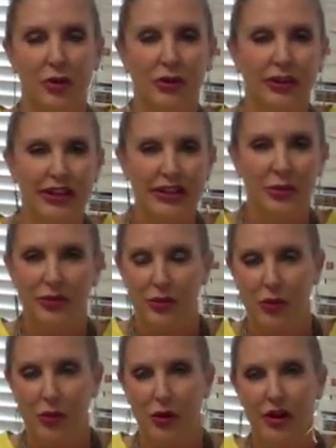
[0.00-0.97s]
released
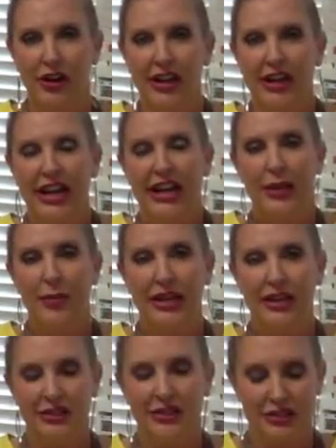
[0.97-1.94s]
before
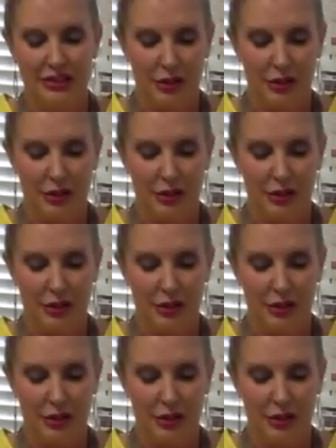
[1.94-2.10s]
anybody else.